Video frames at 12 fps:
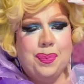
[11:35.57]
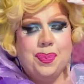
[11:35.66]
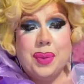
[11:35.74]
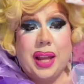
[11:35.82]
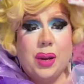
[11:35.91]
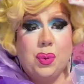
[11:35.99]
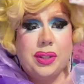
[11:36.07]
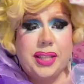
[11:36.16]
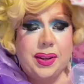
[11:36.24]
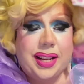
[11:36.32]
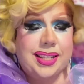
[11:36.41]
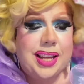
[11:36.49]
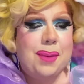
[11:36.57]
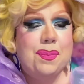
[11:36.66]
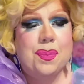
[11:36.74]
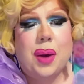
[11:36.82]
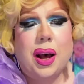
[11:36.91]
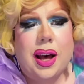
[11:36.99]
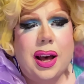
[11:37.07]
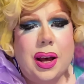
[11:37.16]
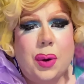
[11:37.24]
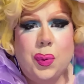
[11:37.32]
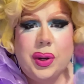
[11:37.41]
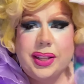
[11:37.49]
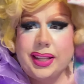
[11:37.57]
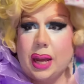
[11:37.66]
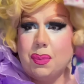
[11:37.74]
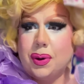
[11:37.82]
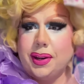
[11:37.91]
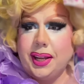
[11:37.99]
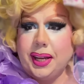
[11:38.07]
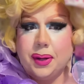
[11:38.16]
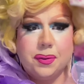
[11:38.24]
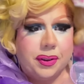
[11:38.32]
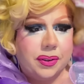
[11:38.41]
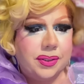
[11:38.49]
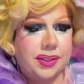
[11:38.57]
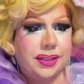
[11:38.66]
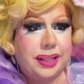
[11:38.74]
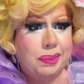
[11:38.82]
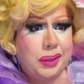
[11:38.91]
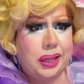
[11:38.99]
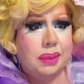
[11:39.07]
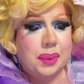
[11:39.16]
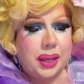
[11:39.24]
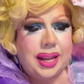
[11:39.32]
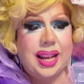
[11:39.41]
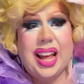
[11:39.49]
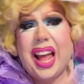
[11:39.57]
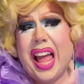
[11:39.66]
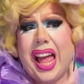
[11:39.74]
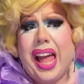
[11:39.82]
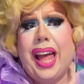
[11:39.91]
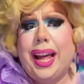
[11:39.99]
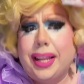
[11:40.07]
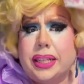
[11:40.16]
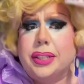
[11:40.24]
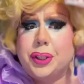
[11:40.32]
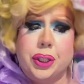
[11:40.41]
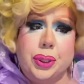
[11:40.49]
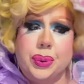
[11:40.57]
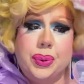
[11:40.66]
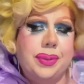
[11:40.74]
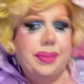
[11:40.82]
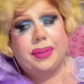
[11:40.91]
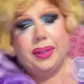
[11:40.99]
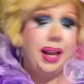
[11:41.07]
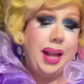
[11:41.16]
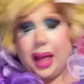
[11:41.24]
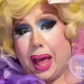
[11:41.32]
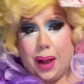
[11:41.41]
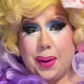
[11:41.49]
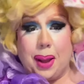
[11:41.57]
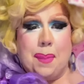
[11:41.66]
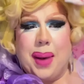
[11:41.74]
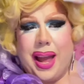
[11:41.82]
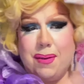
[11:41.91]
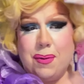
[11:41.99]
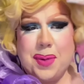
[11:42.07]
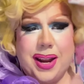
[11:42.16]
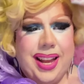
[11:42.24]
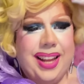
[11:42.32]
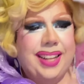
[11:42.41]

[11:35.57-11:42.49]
And we'll see you next time with Camp Wannakiki reviews coming up hella soon. All right, bye everybody.